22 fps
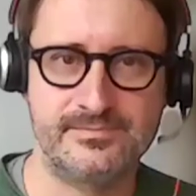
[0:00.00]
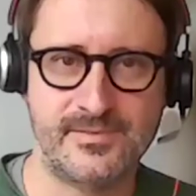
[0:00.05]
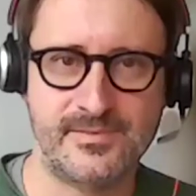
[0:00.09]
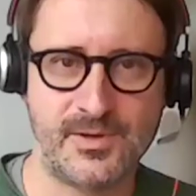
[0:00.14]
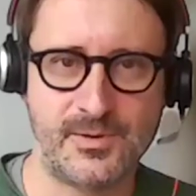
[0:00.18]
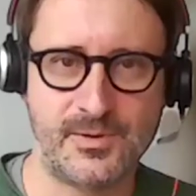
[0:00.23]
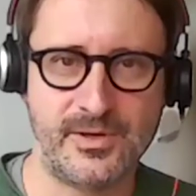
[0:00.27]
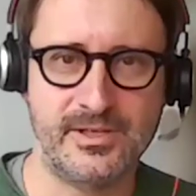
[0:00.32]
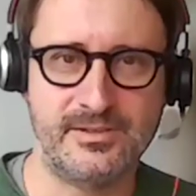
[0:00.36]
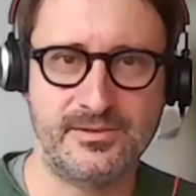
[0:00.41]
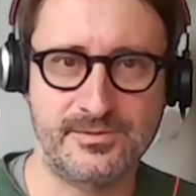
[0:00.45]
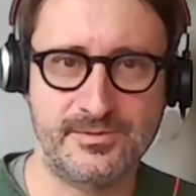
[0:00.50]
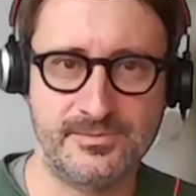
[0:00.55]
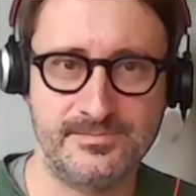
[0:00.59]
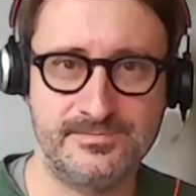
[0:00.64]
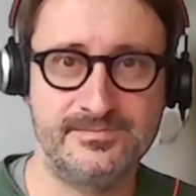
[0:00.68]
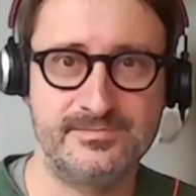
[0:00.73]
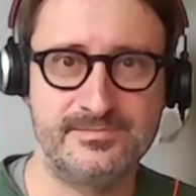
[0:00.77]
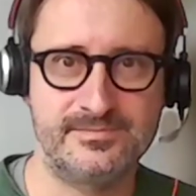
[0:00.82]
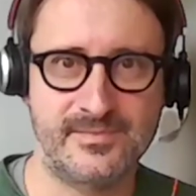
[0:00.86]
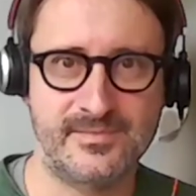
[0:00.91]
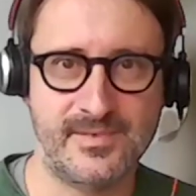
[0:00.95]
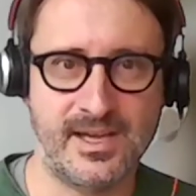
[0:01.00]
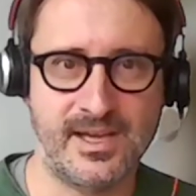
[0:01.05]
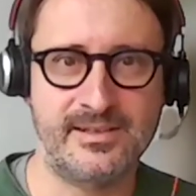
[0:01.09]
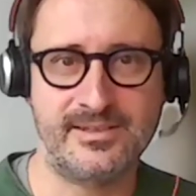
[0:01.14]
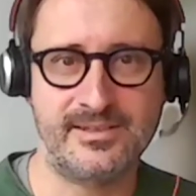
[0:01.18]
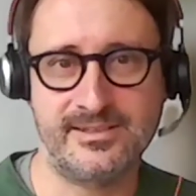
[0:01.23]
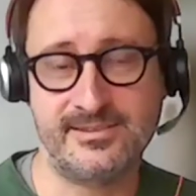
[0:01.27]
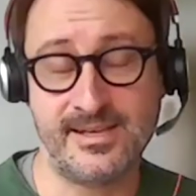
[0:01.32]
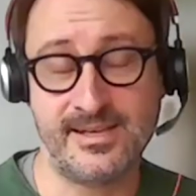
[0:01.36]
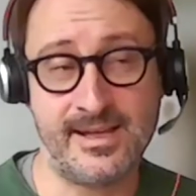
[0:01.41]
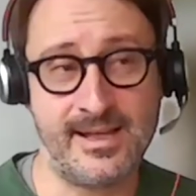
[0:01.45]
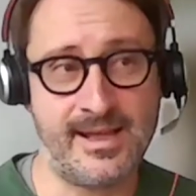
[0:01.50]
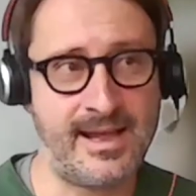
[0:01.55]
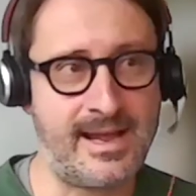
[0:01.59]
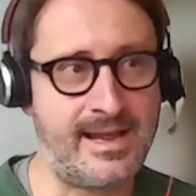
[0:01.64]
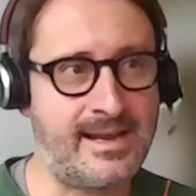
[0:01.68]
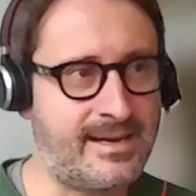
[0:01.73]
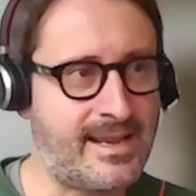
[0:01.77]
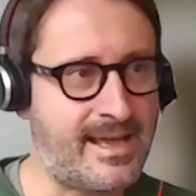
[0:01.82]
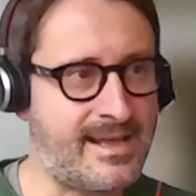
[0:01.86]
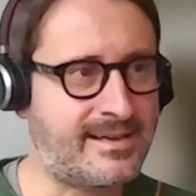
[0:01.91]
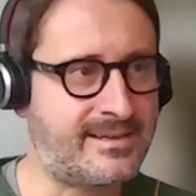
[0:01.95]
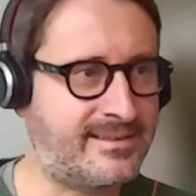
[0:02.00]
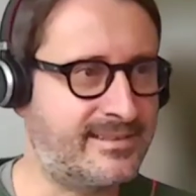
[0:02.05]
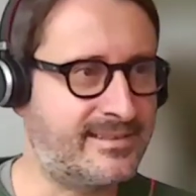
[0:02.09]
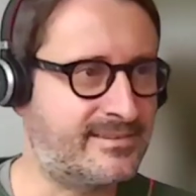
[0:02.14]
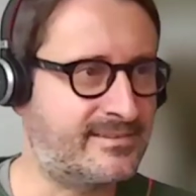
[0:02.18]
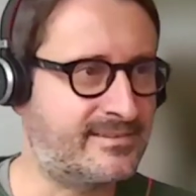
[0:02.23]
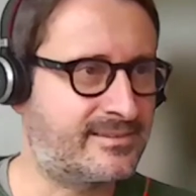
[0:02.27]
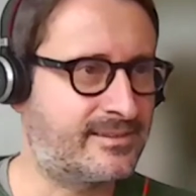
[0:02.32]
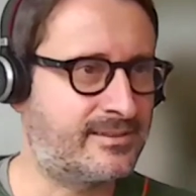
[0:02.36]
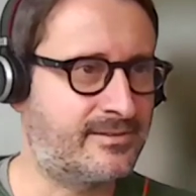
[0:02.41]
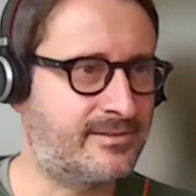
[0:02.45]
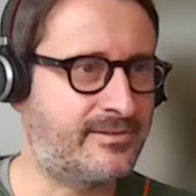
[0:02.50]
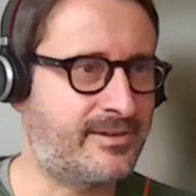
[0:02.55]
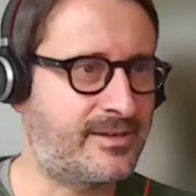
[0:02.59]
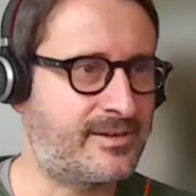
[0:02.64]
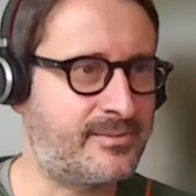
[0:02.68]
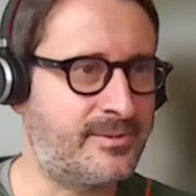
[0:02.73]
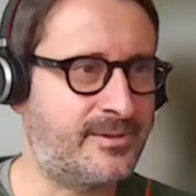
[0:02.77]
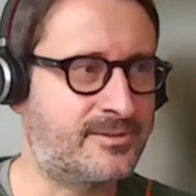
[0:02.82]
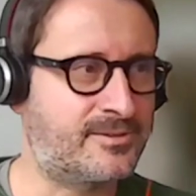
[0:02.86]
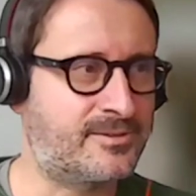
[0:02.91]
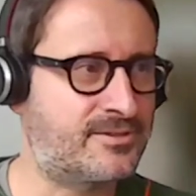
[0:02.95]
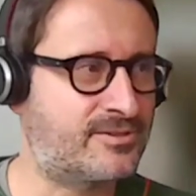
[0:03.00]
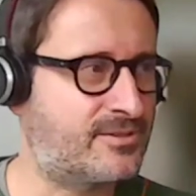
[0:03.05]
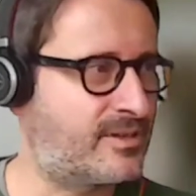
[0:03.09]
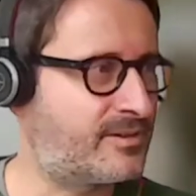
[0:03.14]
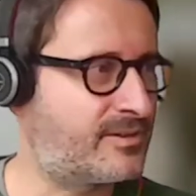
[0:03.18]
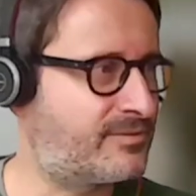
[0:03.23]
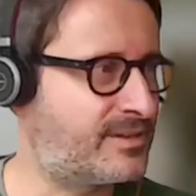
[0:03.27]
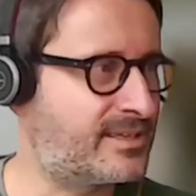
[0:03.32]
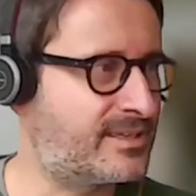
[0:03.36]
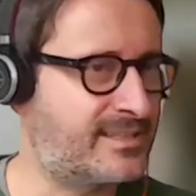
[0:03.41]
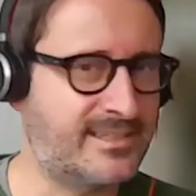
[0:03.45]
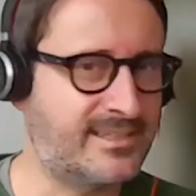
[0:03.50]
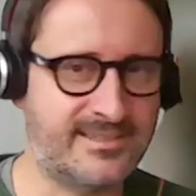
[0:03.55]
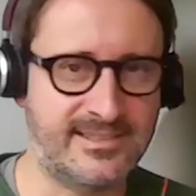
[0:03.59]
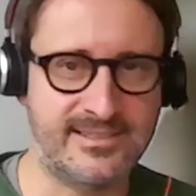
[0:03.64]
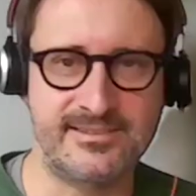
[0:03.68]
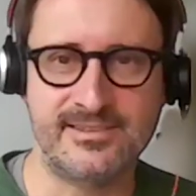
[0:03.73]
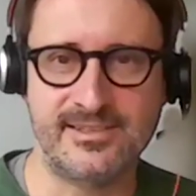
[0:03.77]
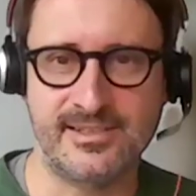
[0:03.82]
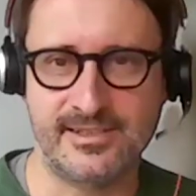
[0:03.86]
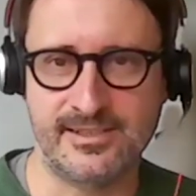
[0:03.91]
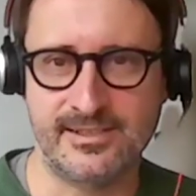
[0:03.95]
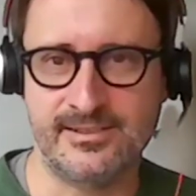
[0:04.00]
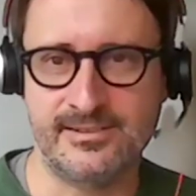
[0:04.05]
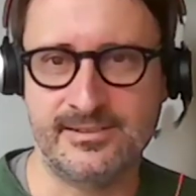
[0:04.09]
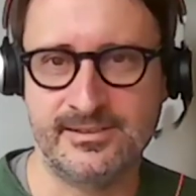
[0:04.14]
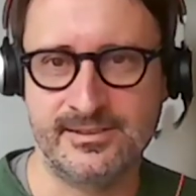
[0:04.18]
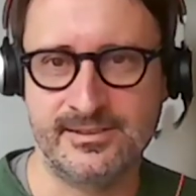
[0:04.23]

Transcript: great. Yeah, I like this very much. So I think this is the.